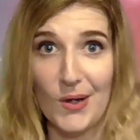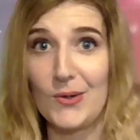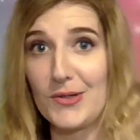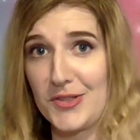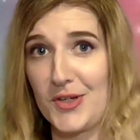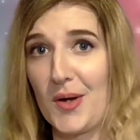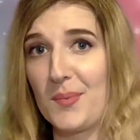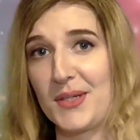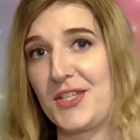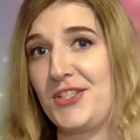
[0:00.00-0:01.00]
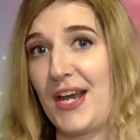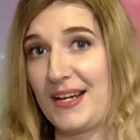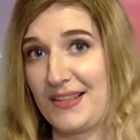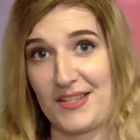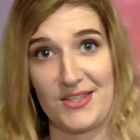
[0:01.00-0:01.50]
while also
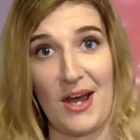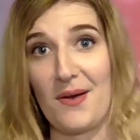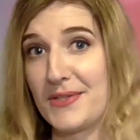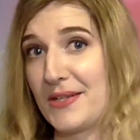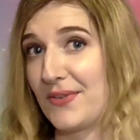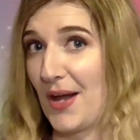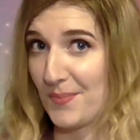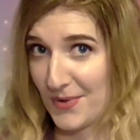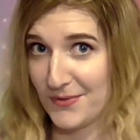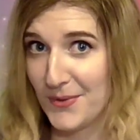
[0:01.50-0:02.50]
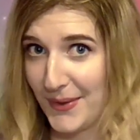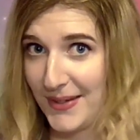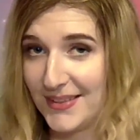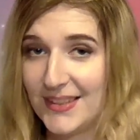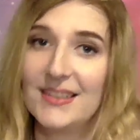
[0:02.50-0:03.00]
appreciating the styles that have come before.